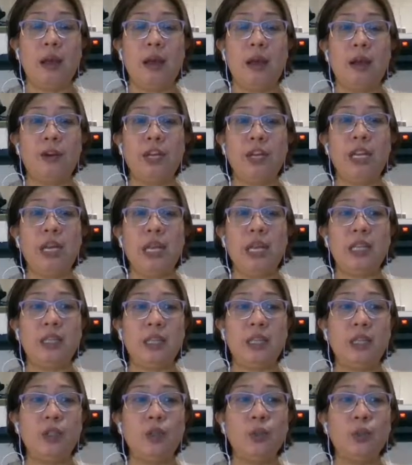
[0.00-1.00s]

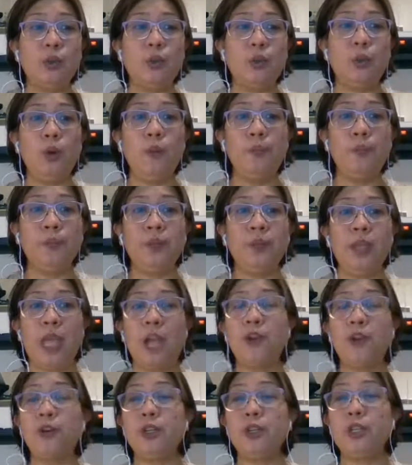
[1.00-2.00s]
related to
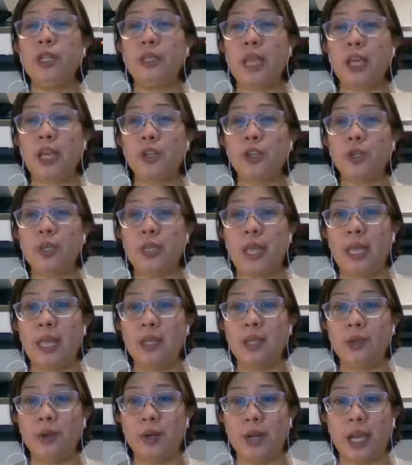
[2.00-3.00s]
error detection and
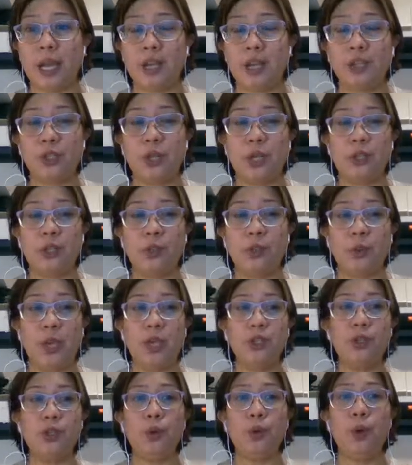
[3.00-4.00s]
corrections. Okay,
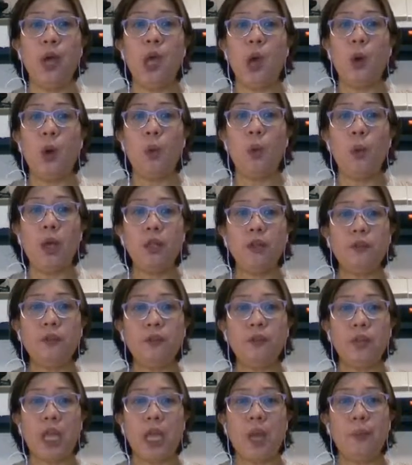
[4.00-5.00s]
so one of
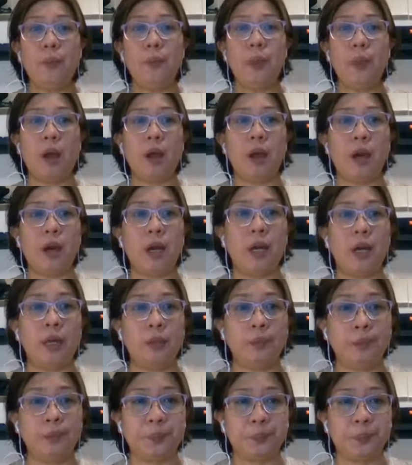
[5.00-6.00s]
them
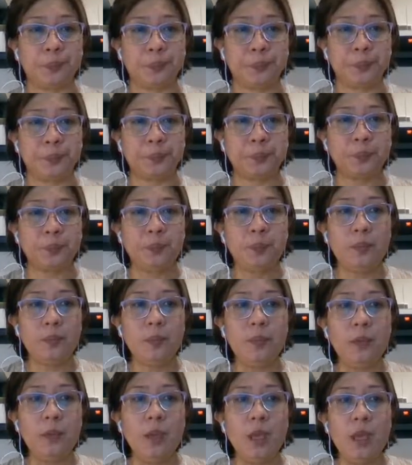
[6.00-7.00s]
are
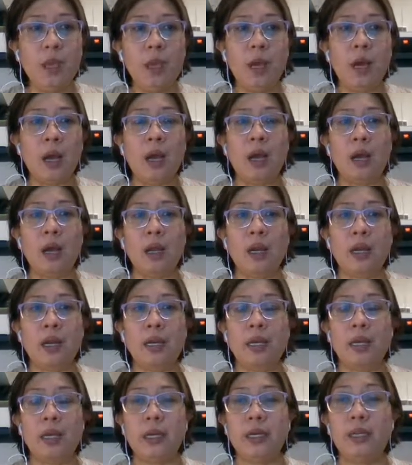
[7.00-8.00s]

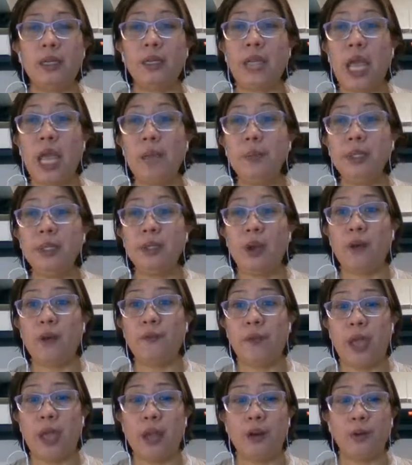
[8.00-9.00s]
the types of
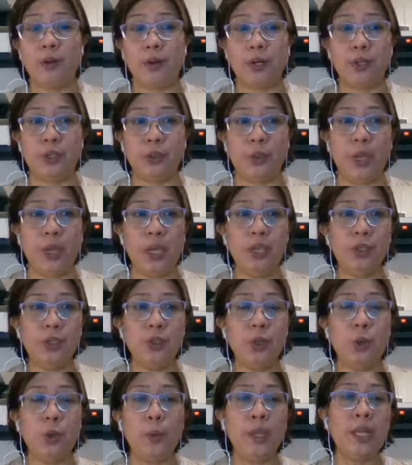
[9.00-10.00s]
errors. Okay,
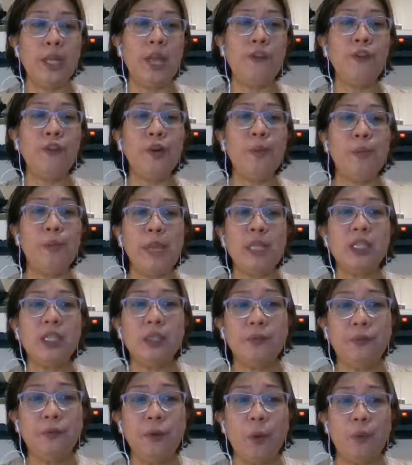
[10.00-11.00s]
so whenever bits
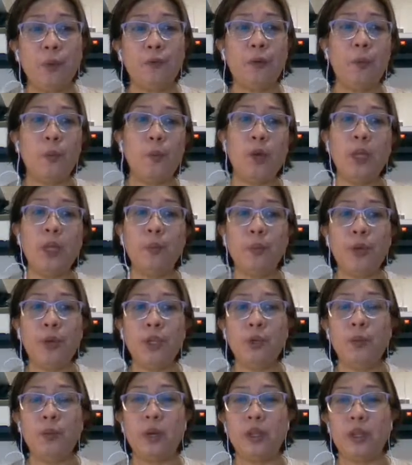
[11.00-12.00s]
flow from one
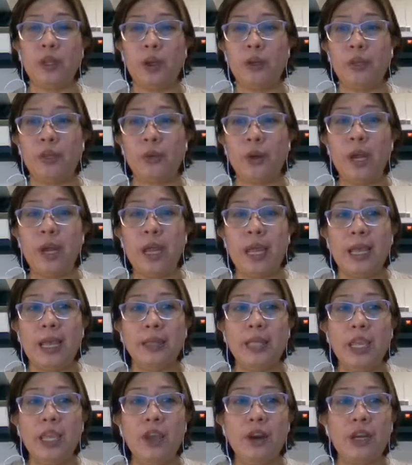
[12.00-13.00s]
point to another,
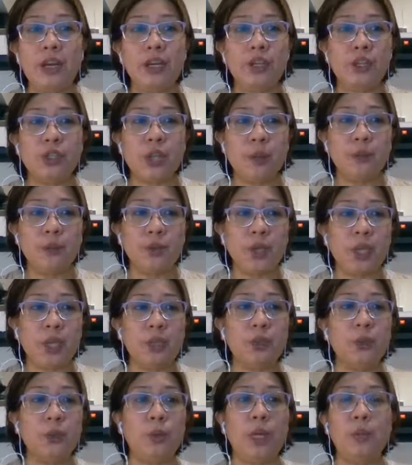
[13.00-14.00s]
they are subject
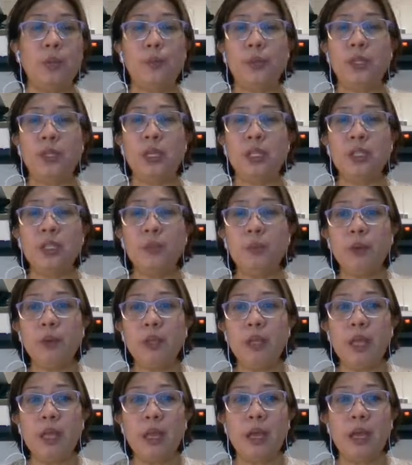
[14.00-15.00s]
to unpredictable